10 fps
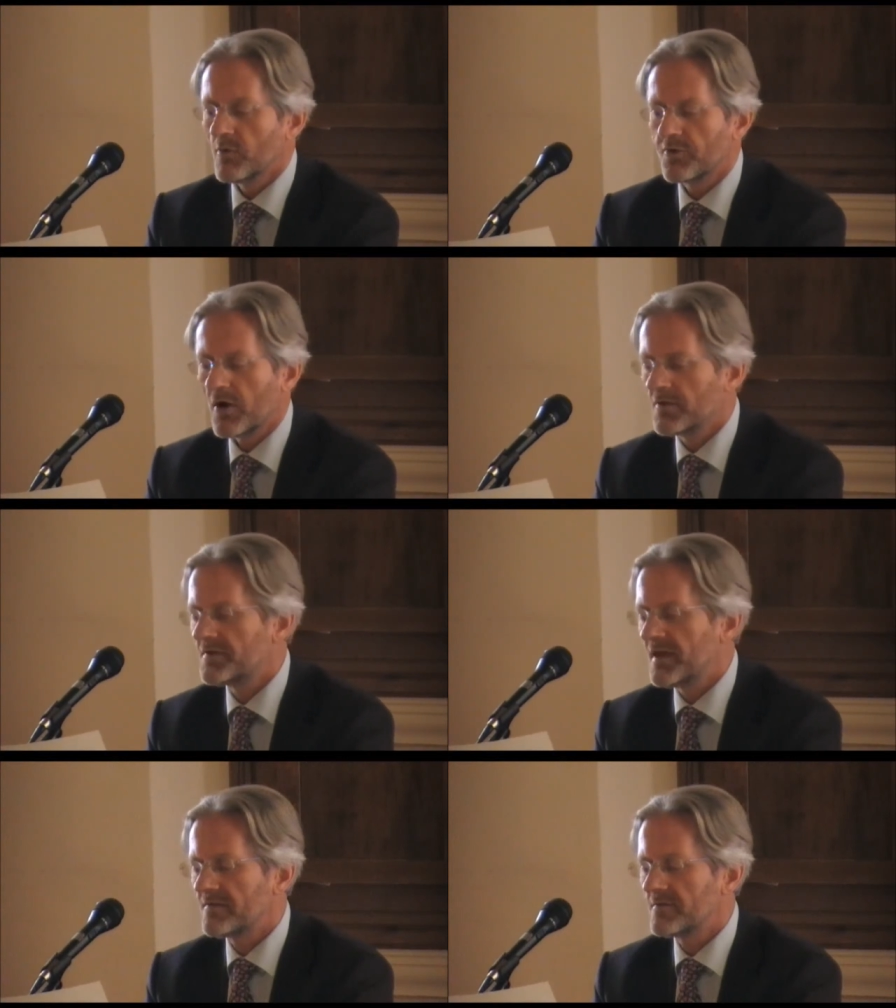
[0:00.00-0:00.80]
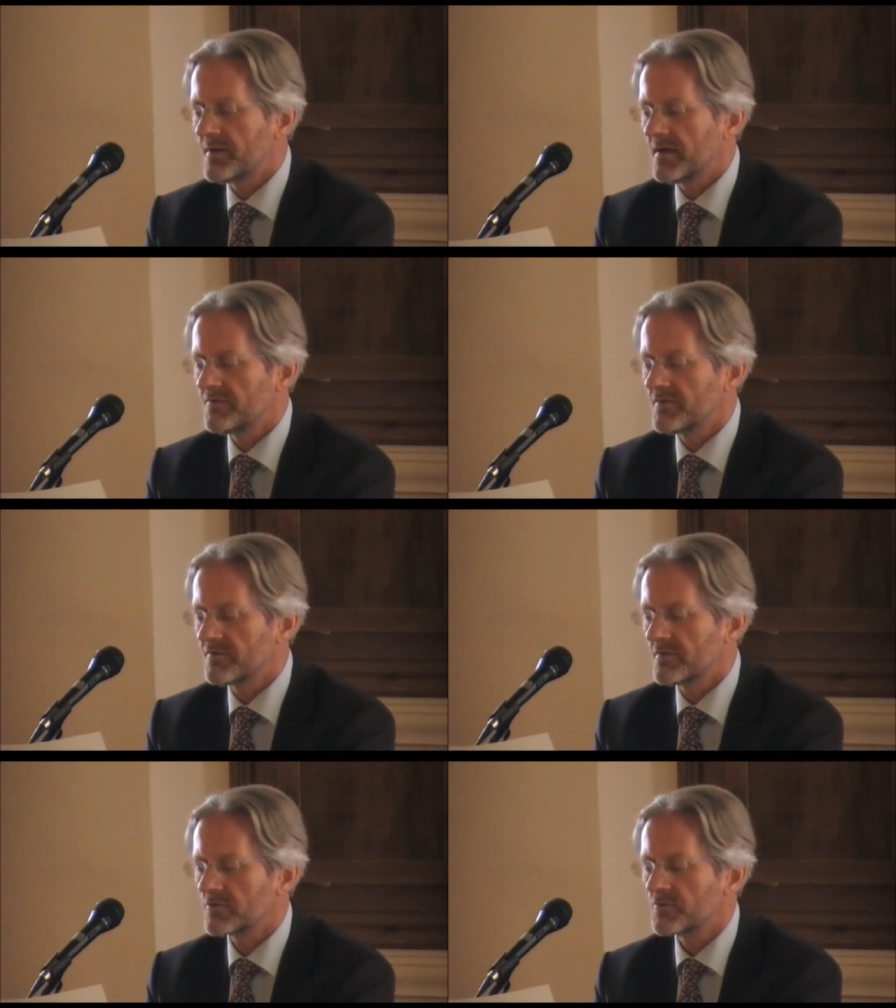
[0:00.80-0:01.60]
with other
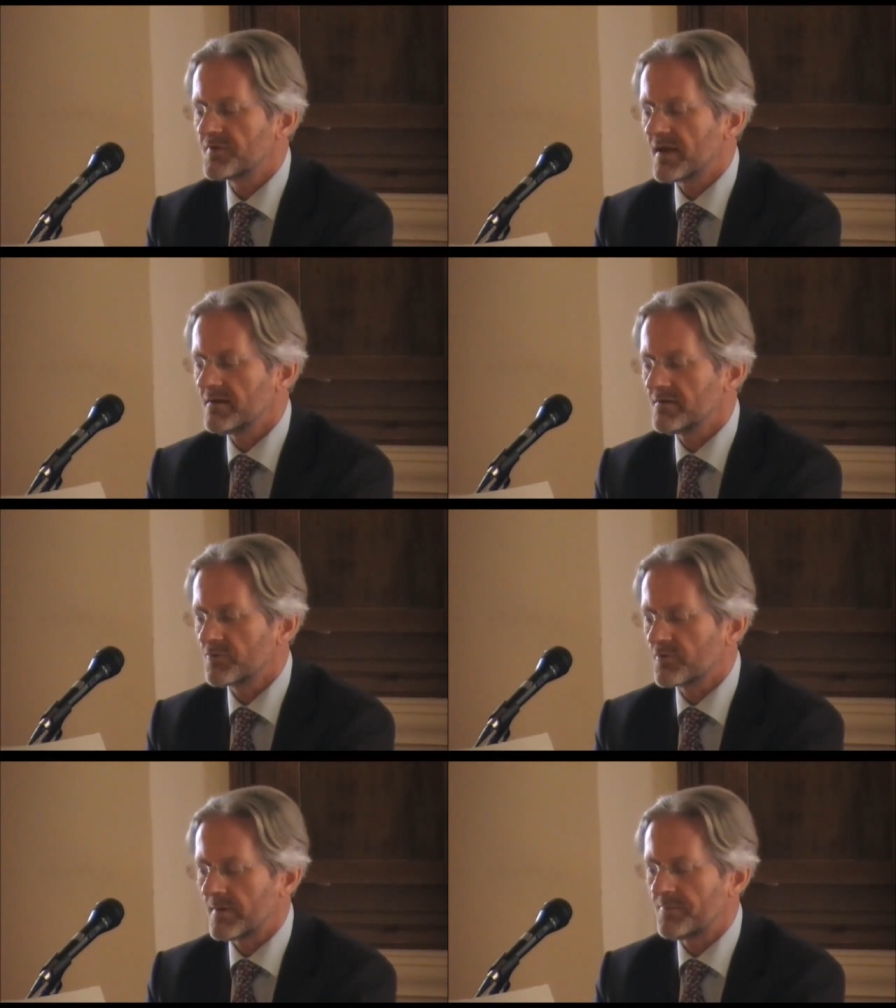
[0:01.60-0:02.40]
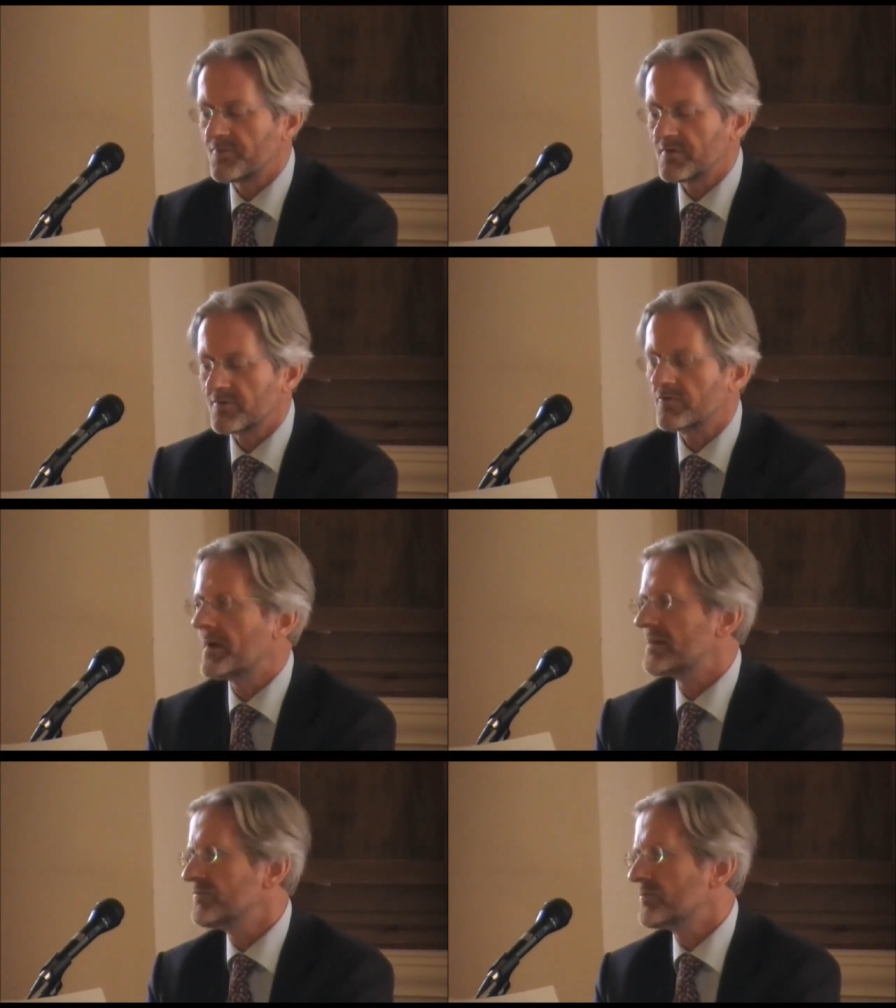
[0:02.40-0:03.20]
databases containing descriptions of
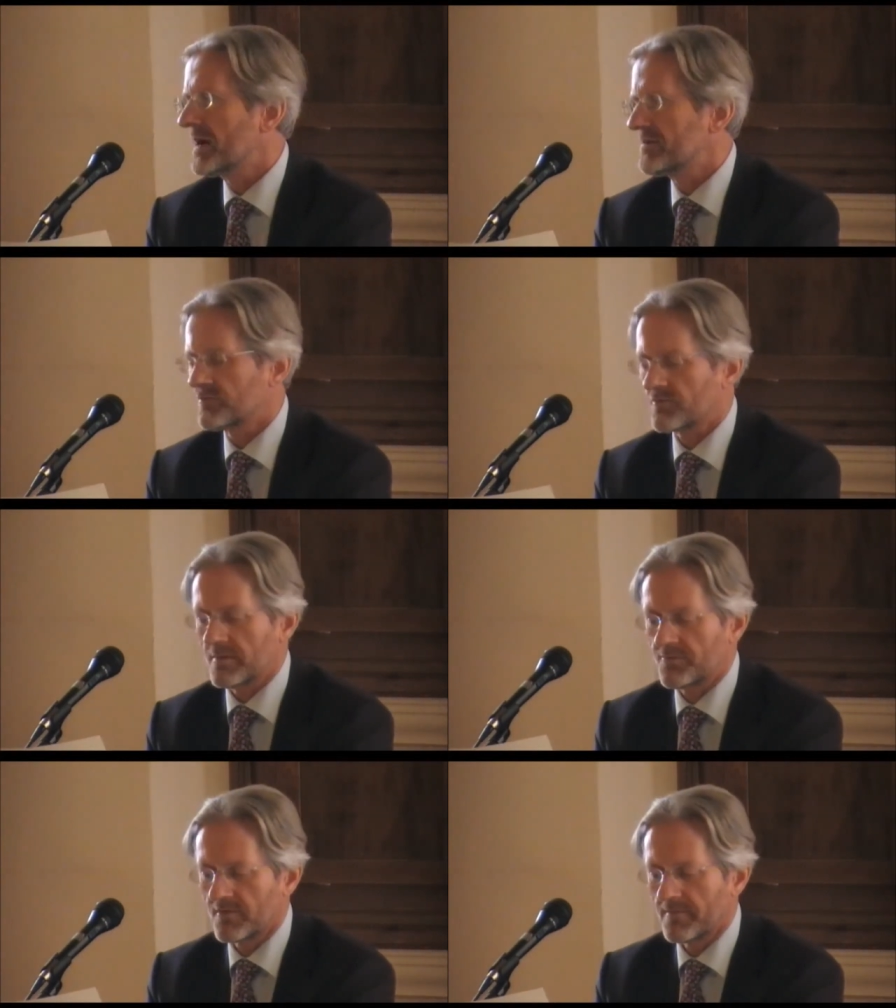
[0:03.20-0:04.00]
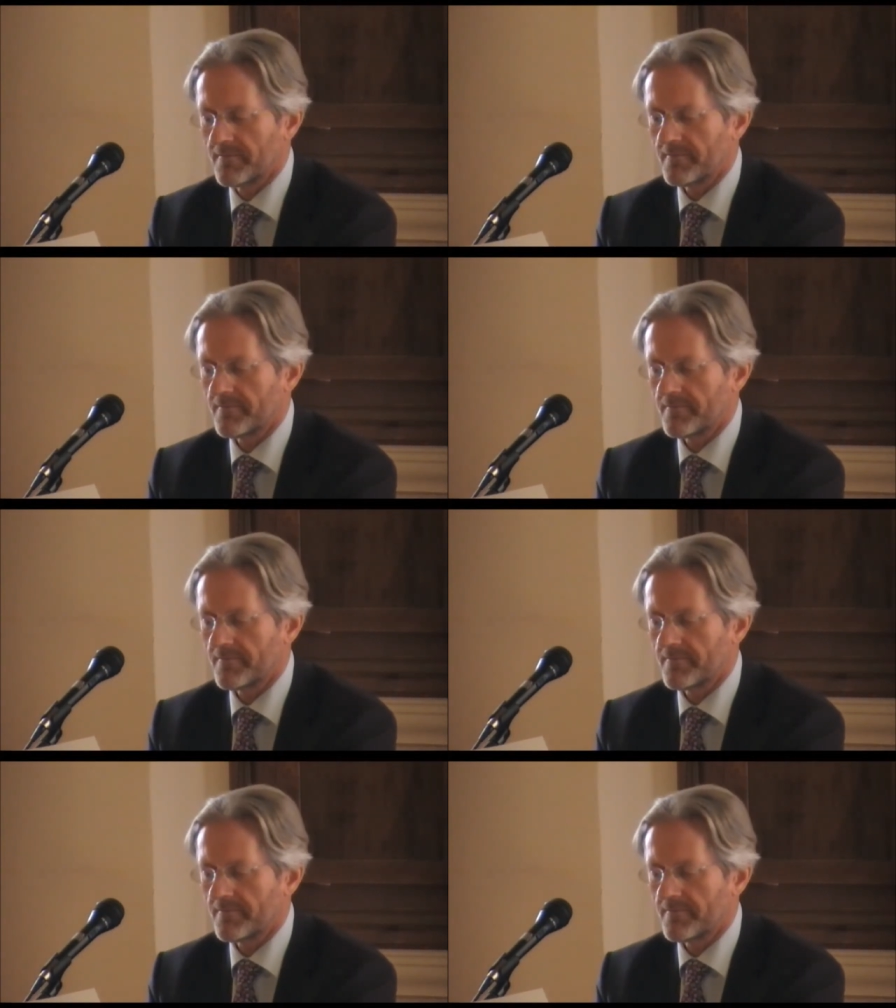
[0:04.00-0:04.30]
medieval manuscripts.